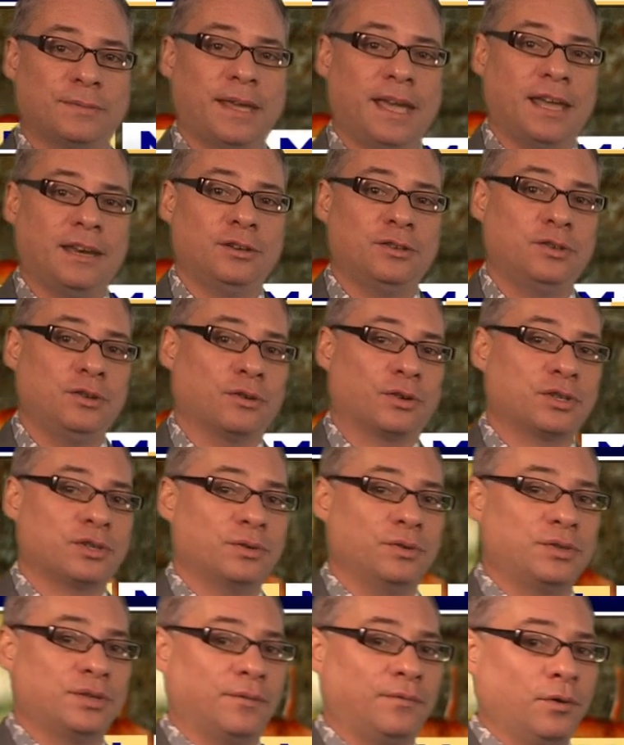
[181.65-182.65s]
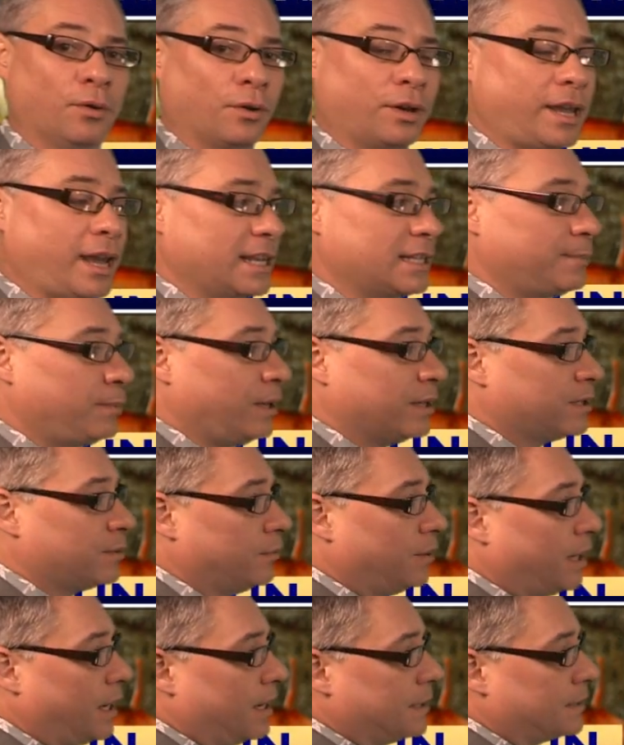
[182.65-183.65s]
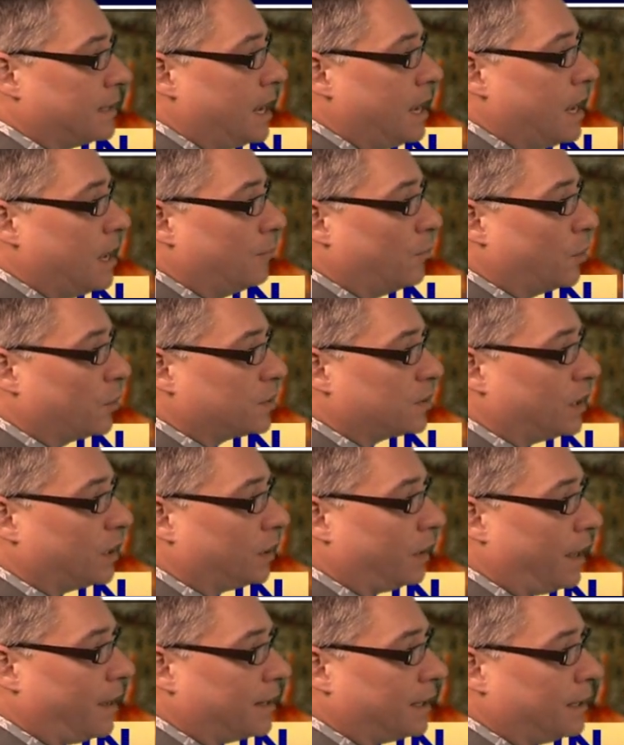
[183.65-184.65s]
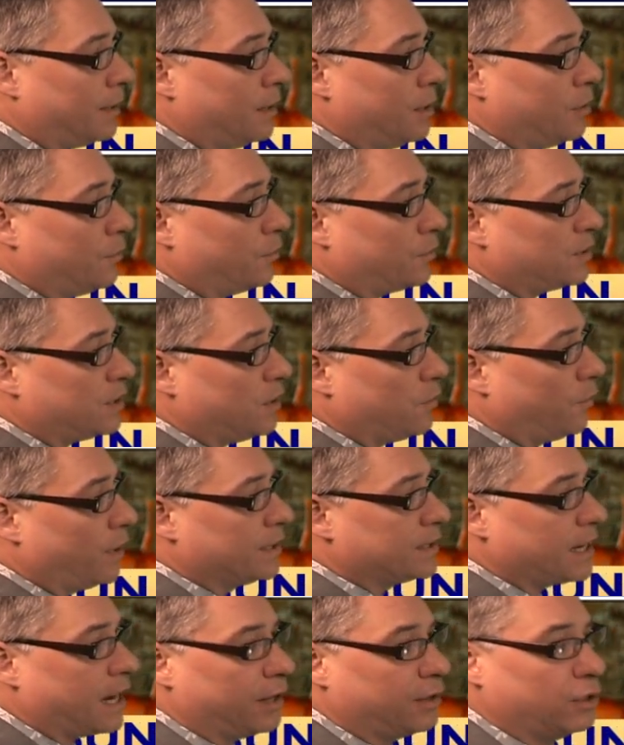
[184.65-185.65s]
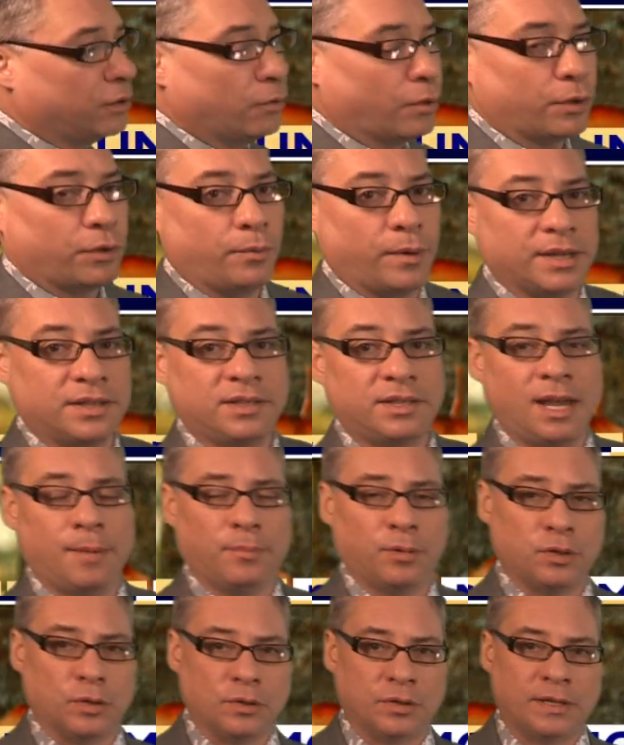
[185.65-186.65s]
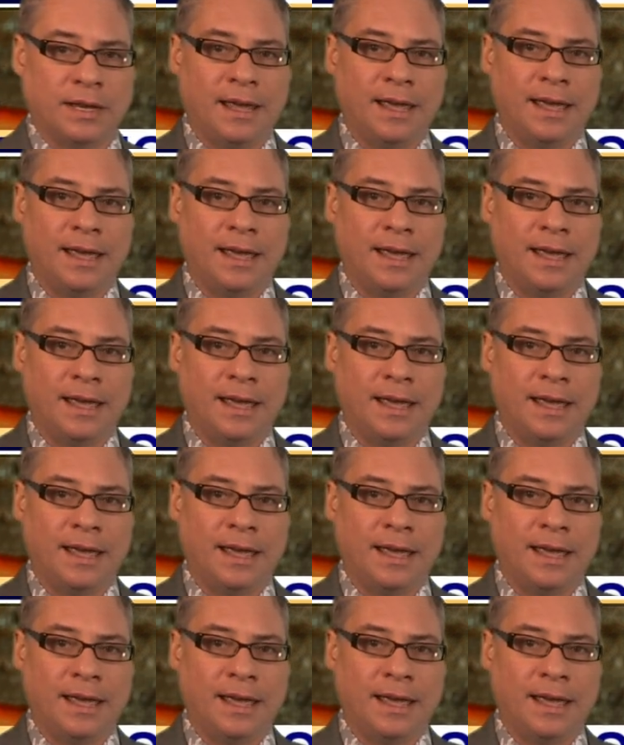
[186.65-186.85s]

We head into your exclusive Norcast plus 3 days, mostly cloudy. We'll see winds out of the northwest, temperatures